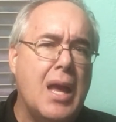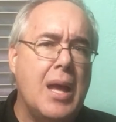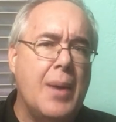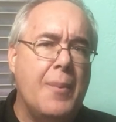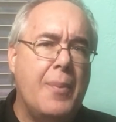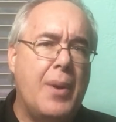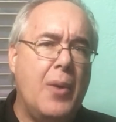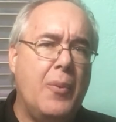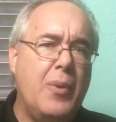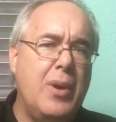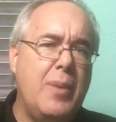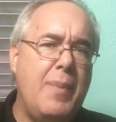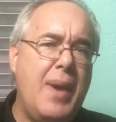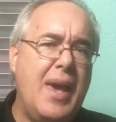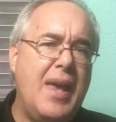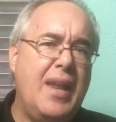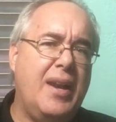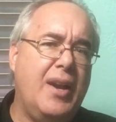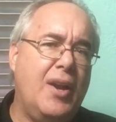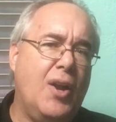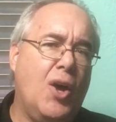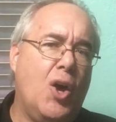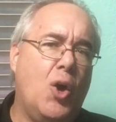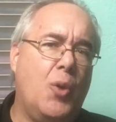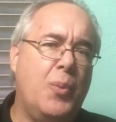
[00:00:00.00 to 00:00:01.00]
But we made
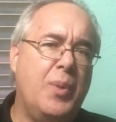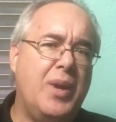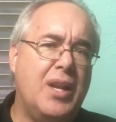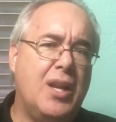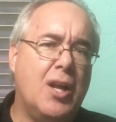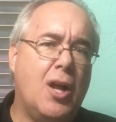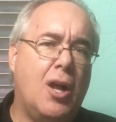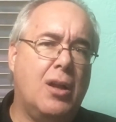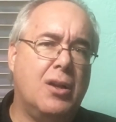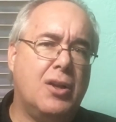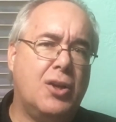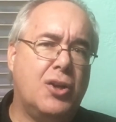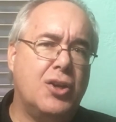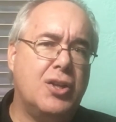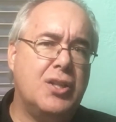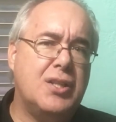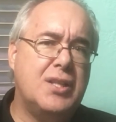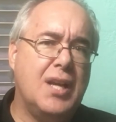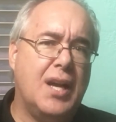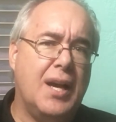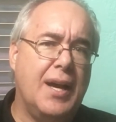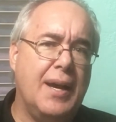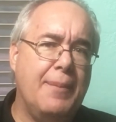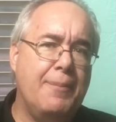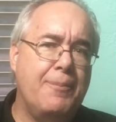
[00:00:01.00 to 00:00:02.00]
it home in all good
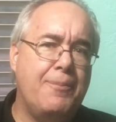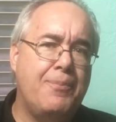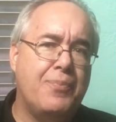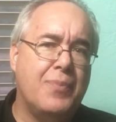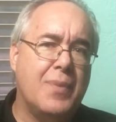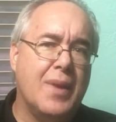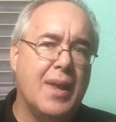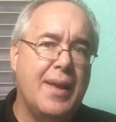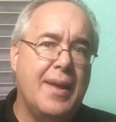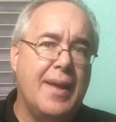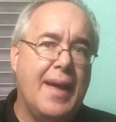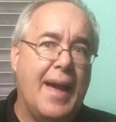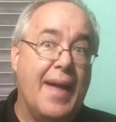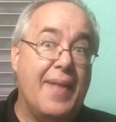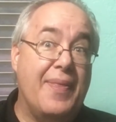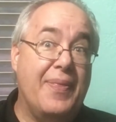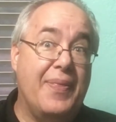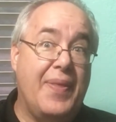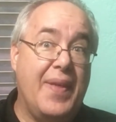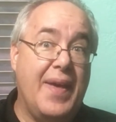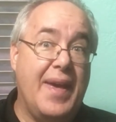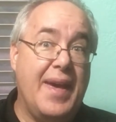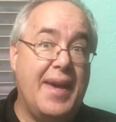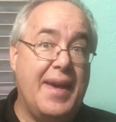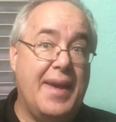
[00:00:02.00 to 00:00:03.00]
time,
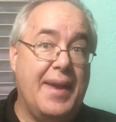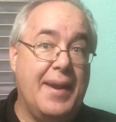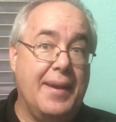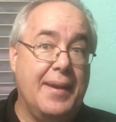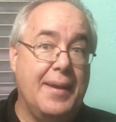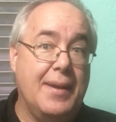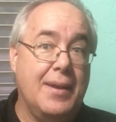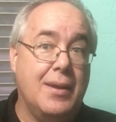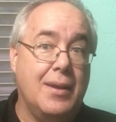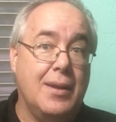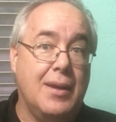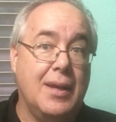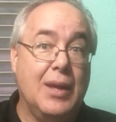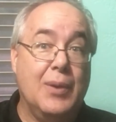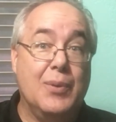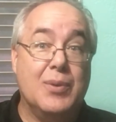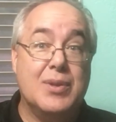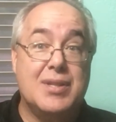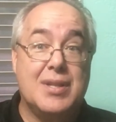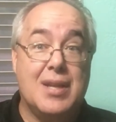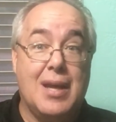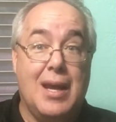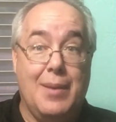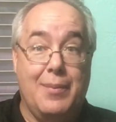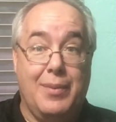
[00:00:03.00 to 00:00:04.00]
and then it
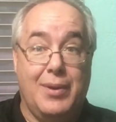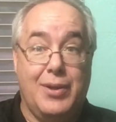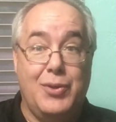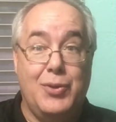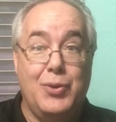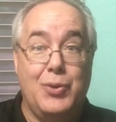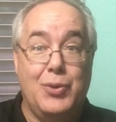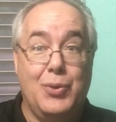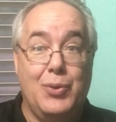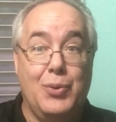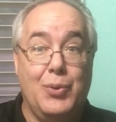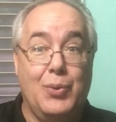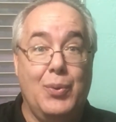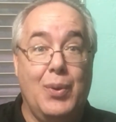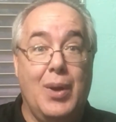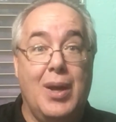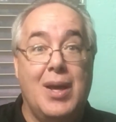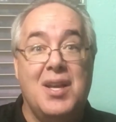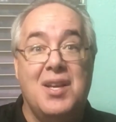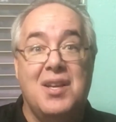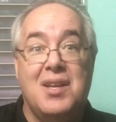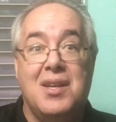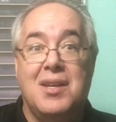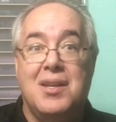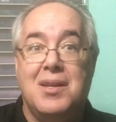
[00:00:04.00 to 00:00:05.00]
was time to
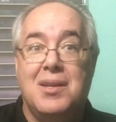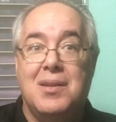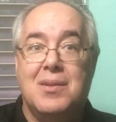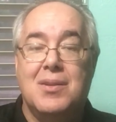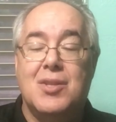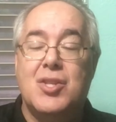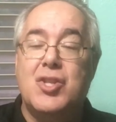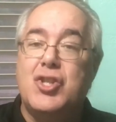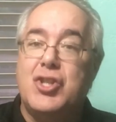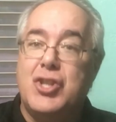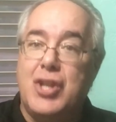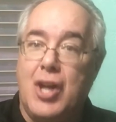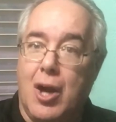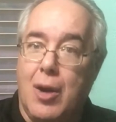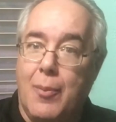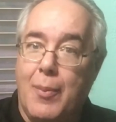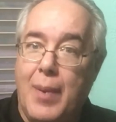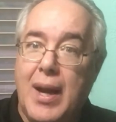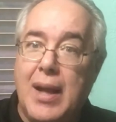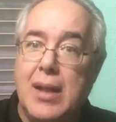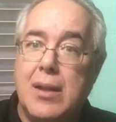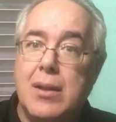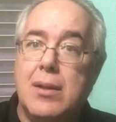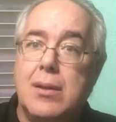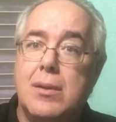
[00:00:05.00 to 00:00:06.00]
share
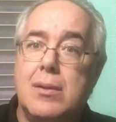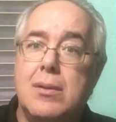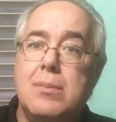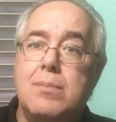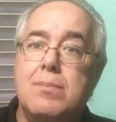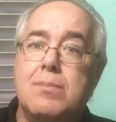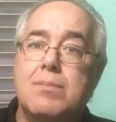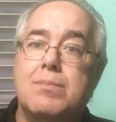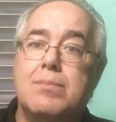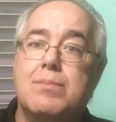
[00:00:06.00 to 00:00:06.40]
my little